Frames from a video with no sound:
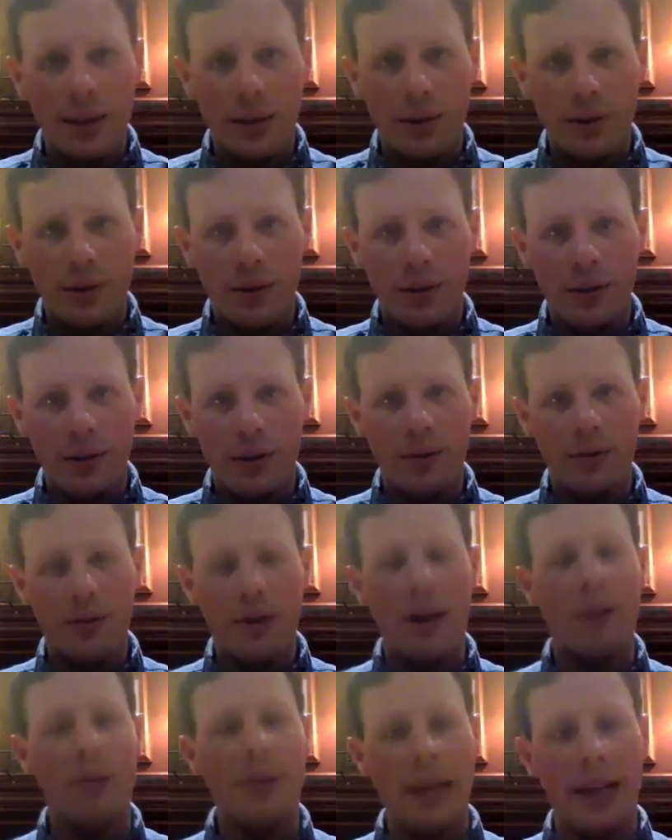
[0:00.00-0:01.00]
order, you know,
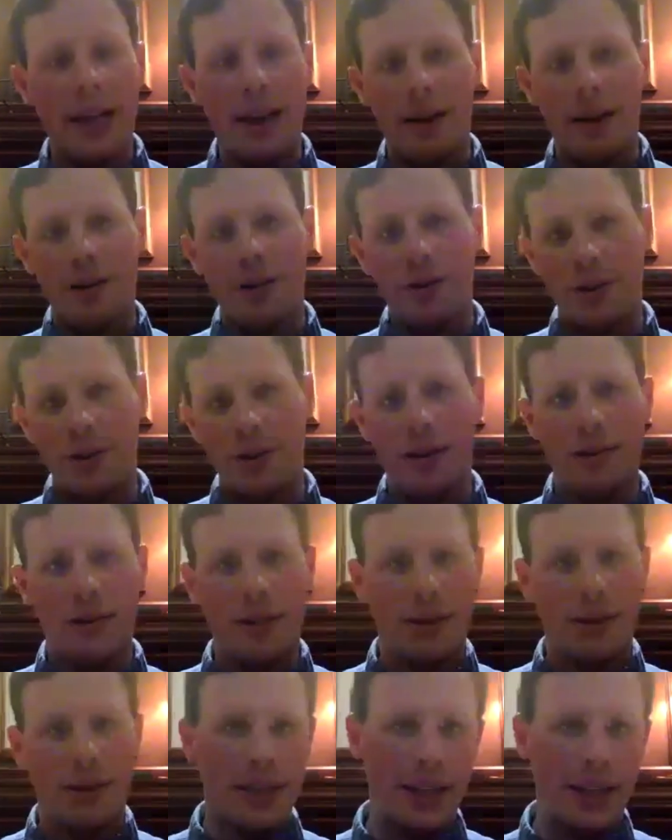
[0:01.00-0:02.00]
how many ARCs,
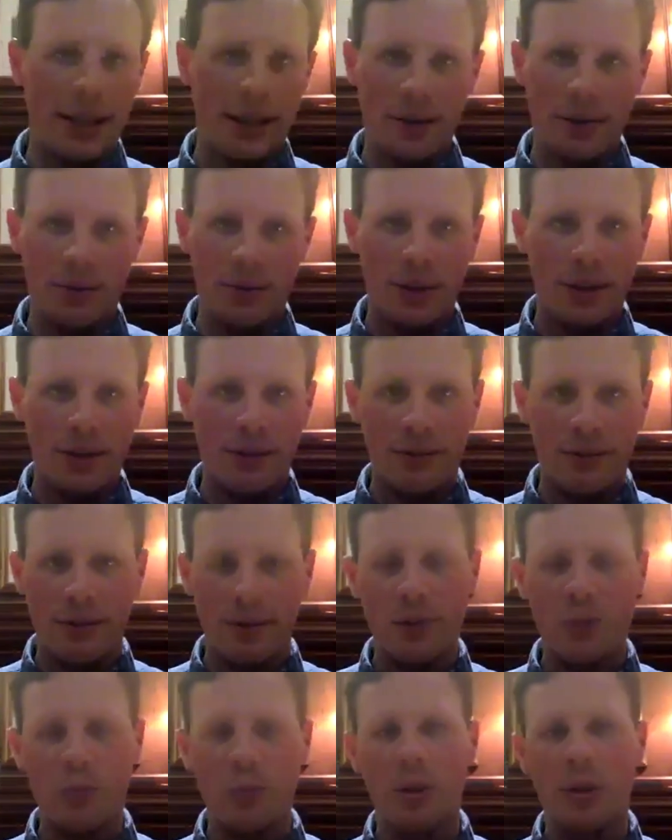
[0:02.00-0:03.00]
how many galleys, whatever,
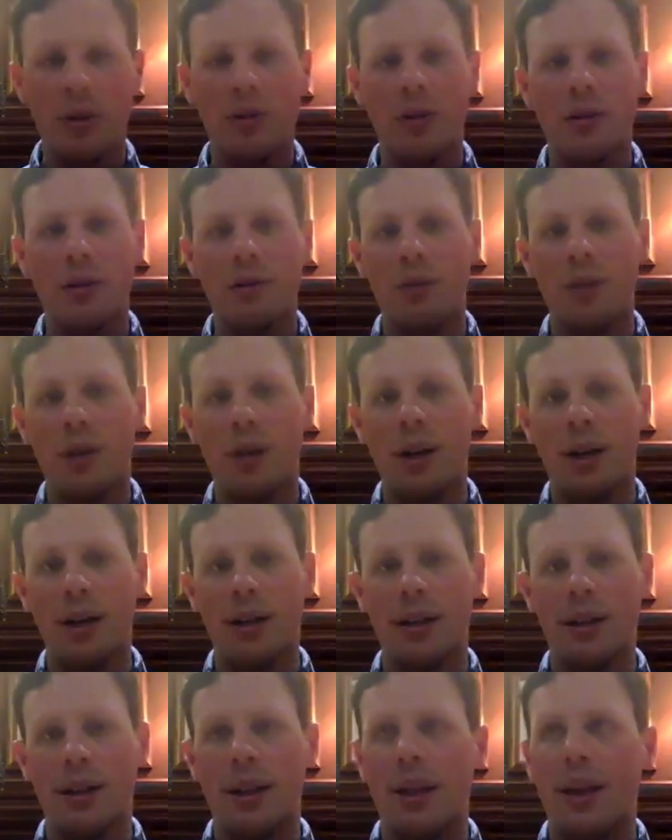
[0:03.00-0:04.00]
this book do you want?
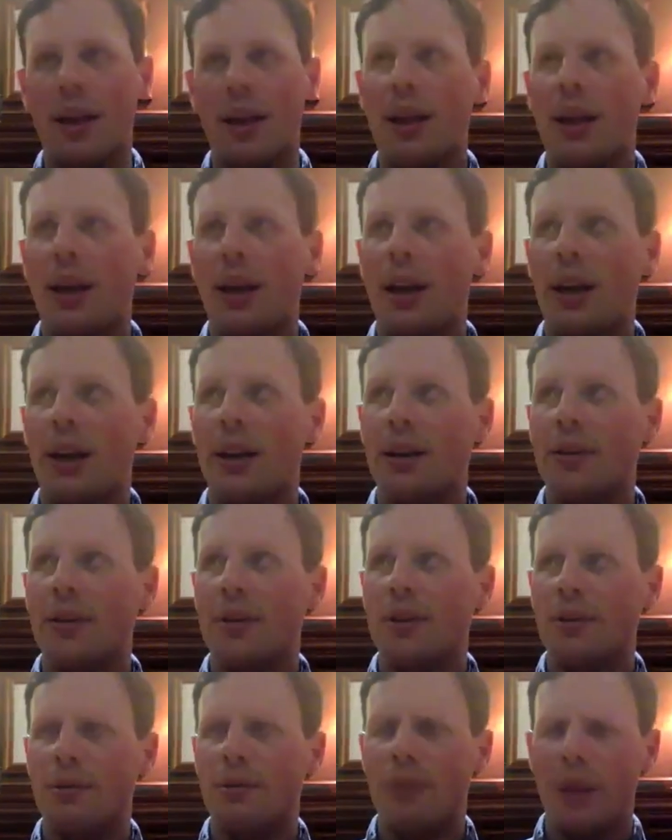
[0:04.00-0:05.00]
And I
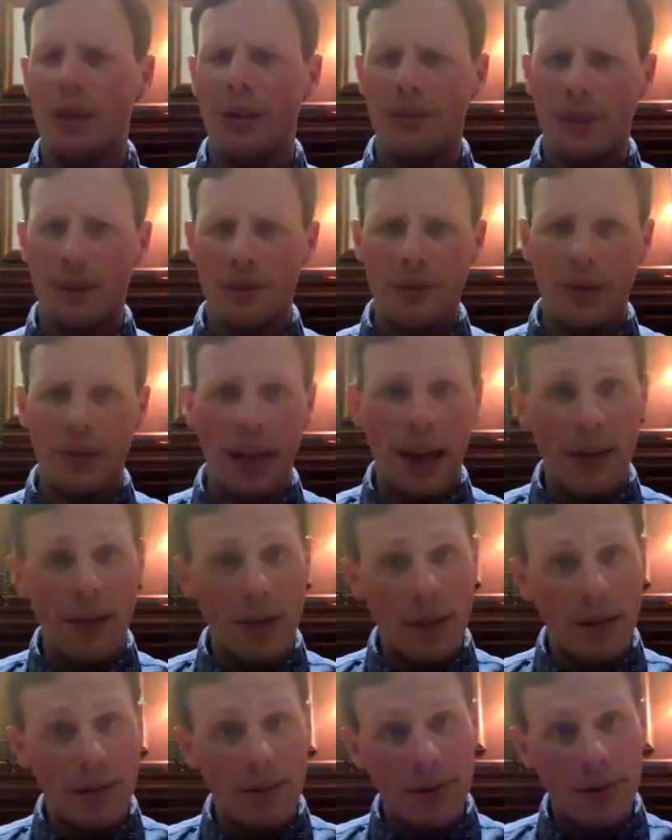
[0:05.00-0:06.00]
said, wait a minute, we
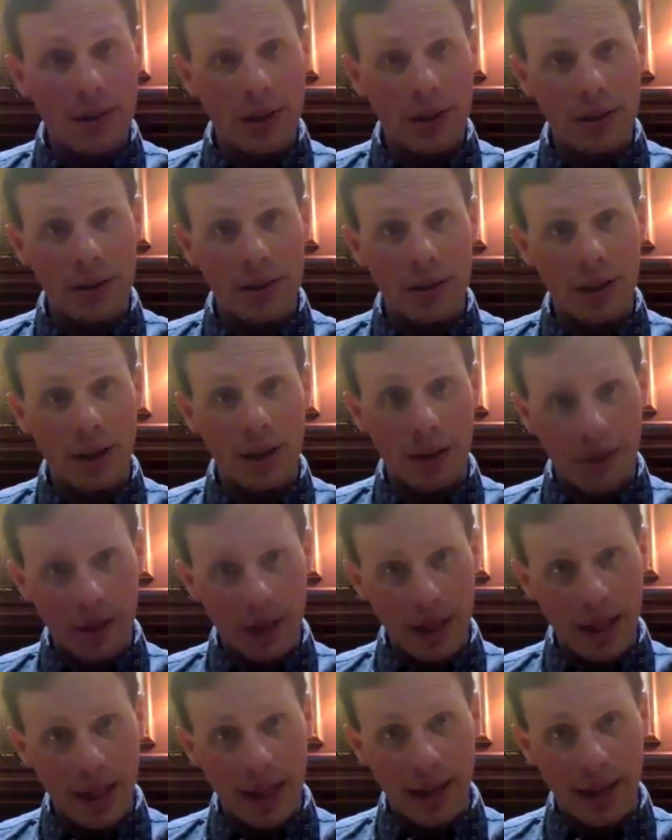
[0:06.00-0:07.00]
haven't even seen the cover
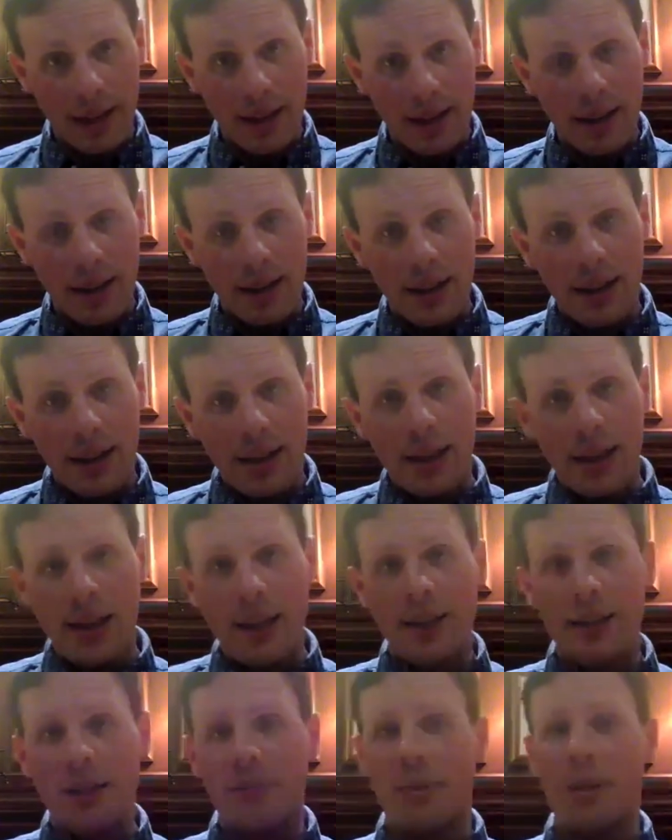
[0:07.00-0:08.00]
yet.
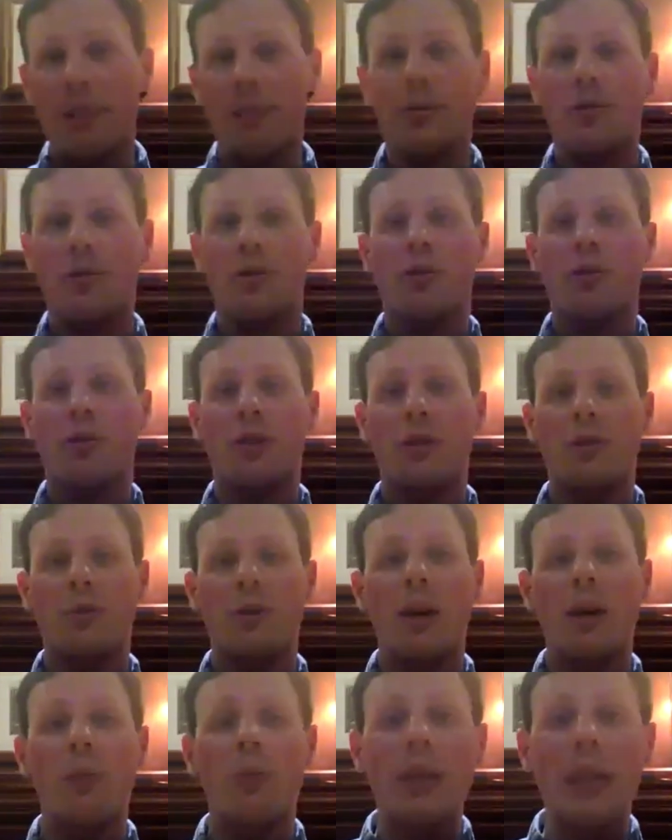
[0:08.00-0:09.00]
And the publisher said,
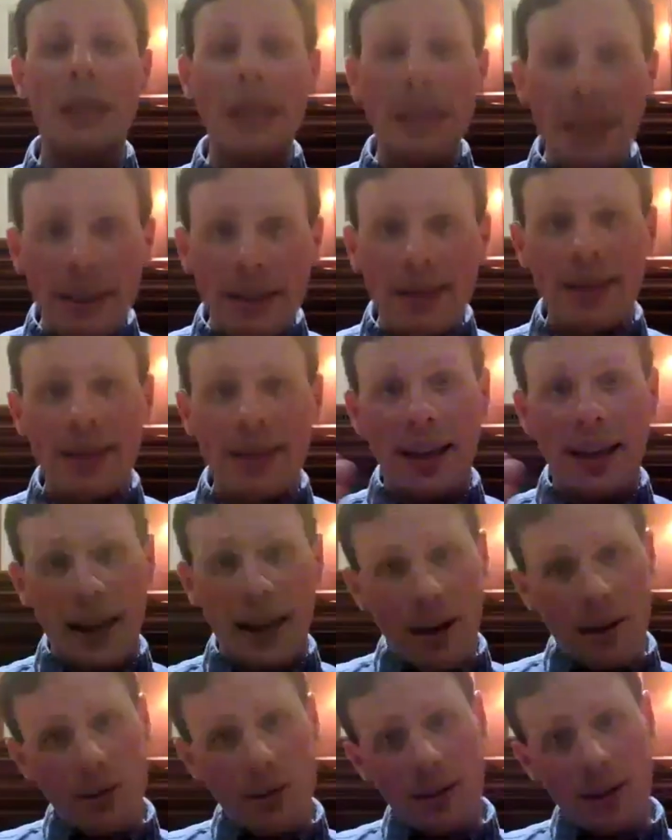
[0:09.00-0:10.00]
well, we need to get
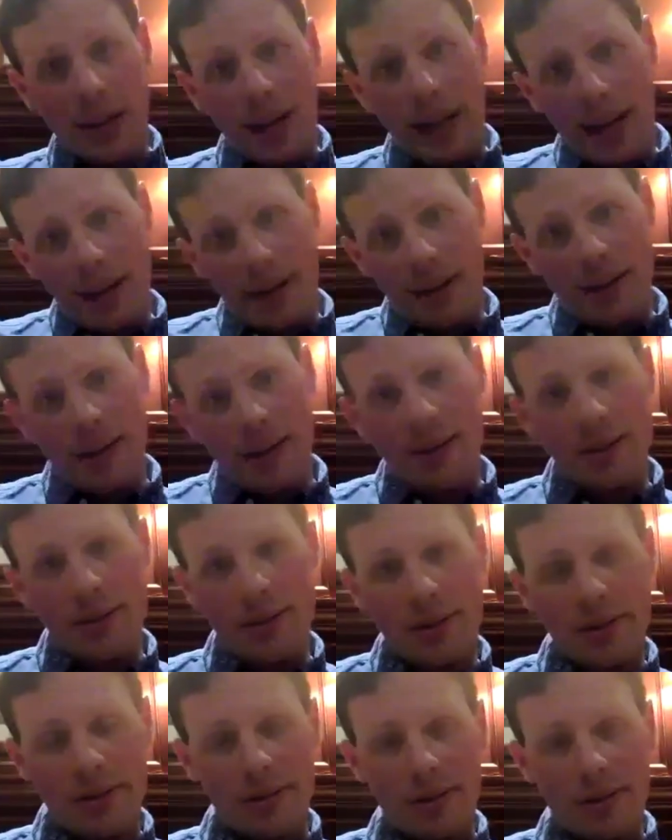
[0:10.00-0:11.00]
out ahead of
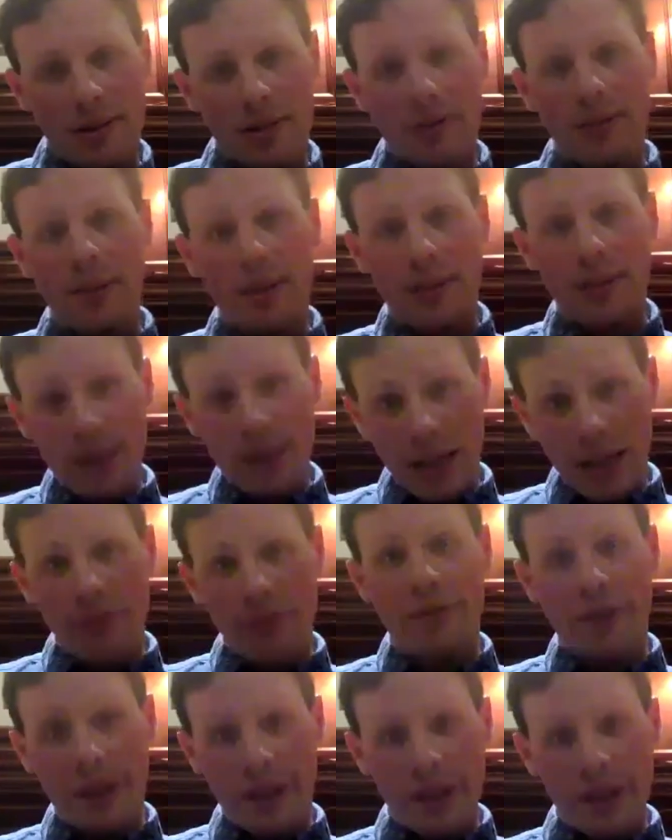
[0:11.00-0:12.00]
this because it's going to take a
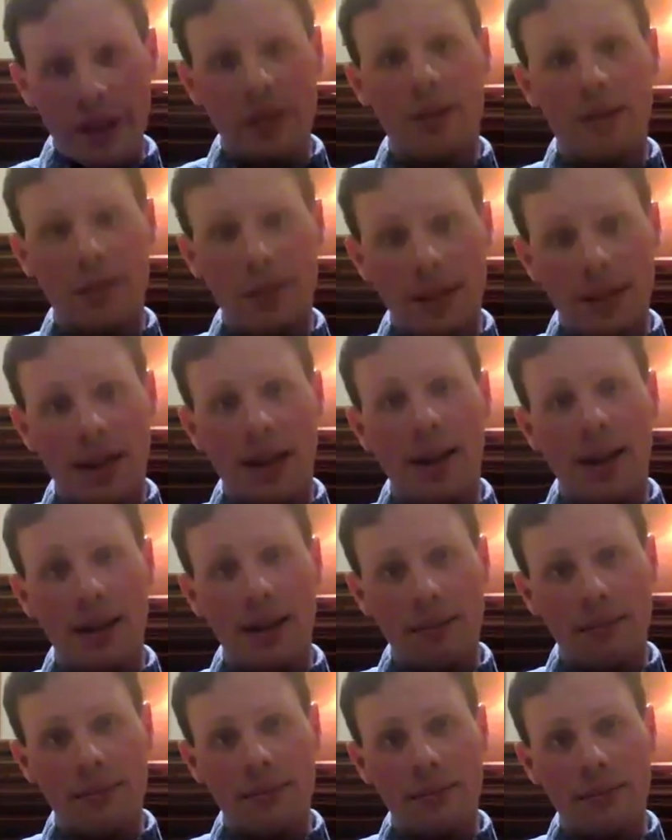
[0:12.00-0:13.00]
very long time
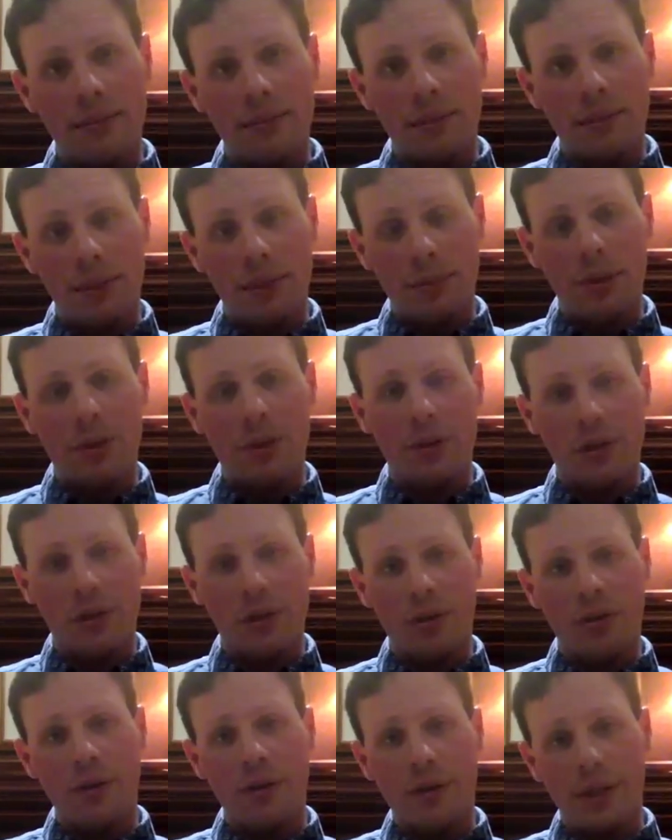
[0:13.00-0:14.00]
when we put this
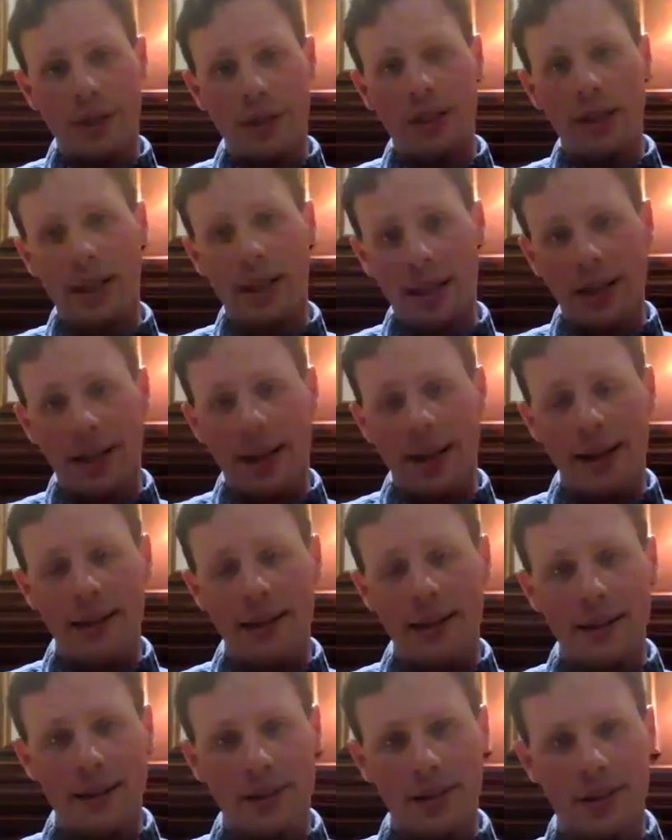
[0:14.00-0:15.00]
order in to get
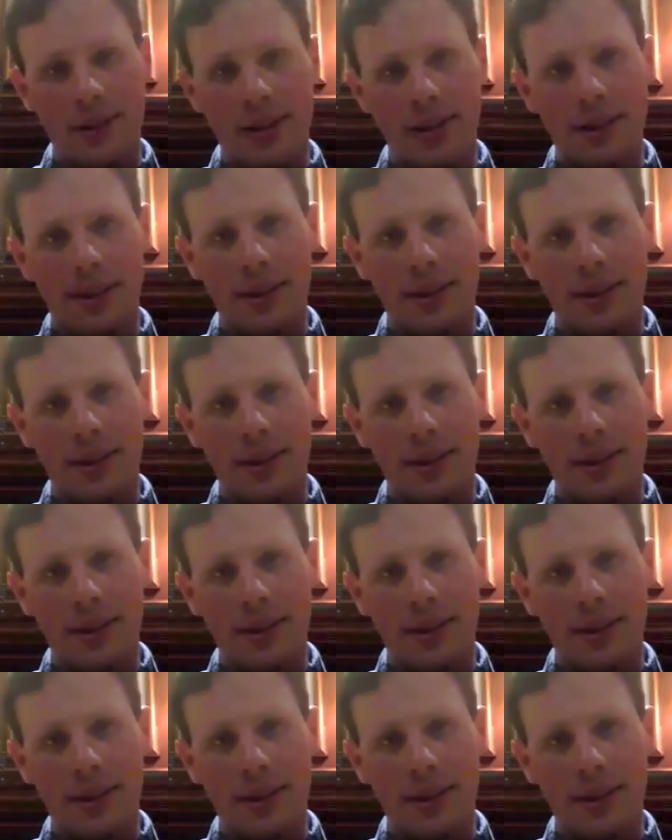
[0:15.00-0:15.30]
galleys.